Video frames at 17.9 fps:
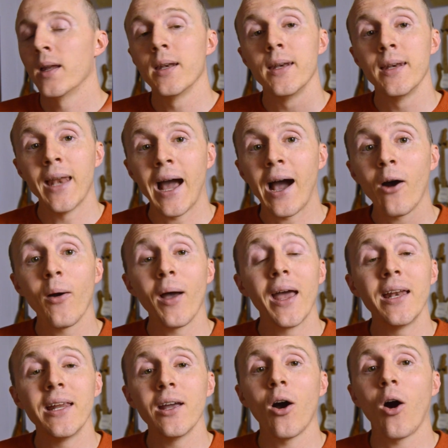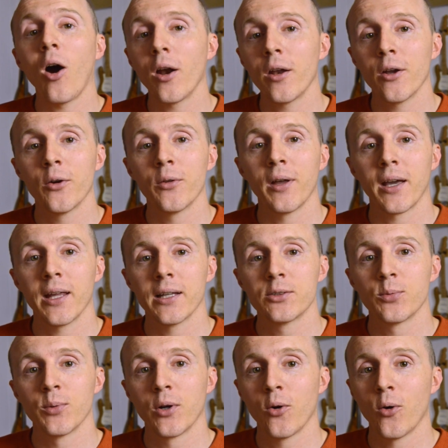Now any audio that
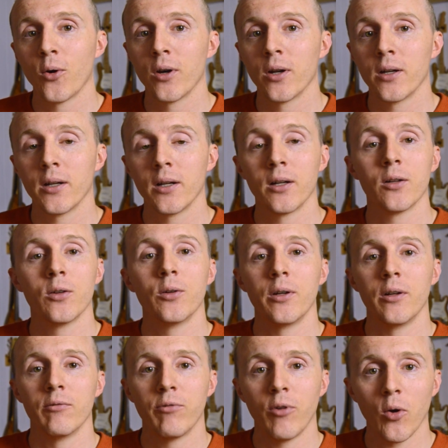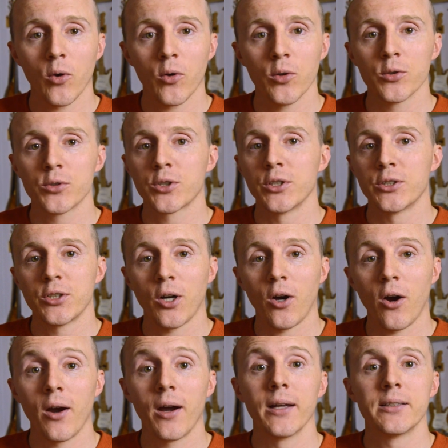gets recorded, including vocals,
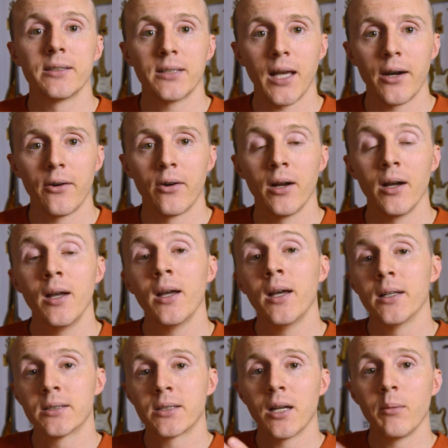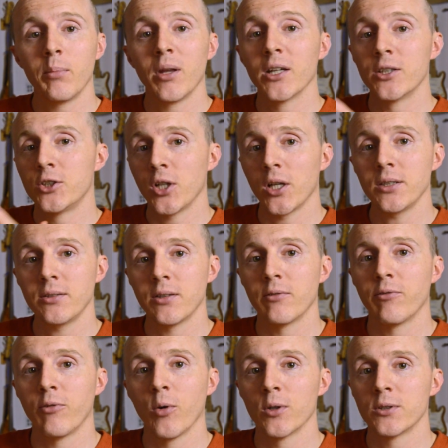guitar, etc., is going to be
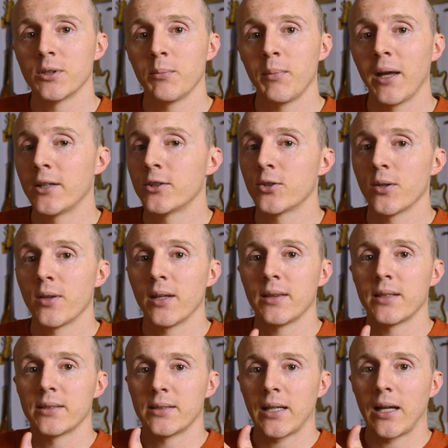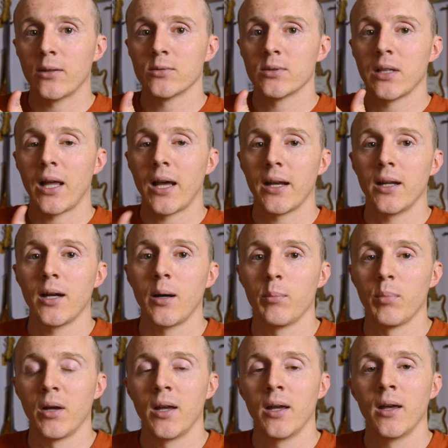adjusted for to make sure that the sounds line
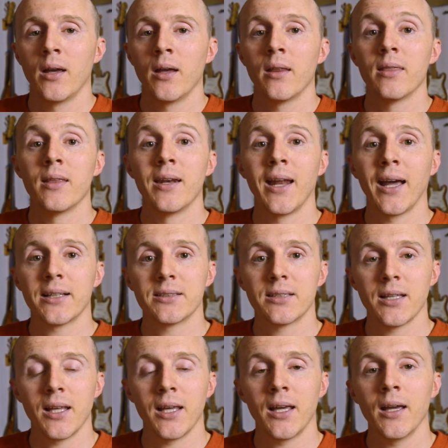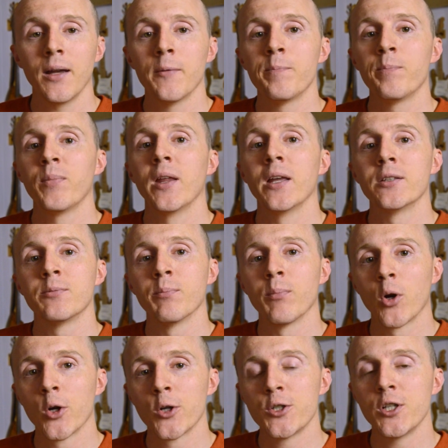up. The next thing is
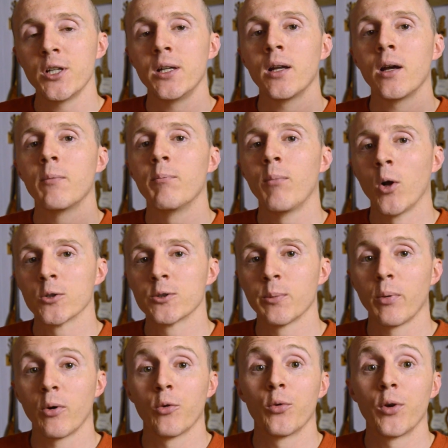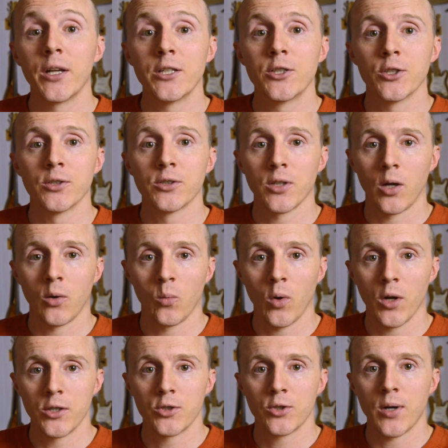merging multiple regions on
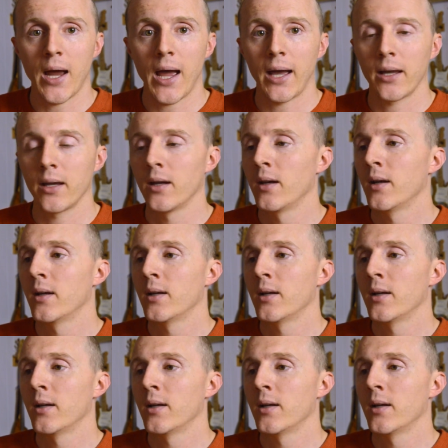one track.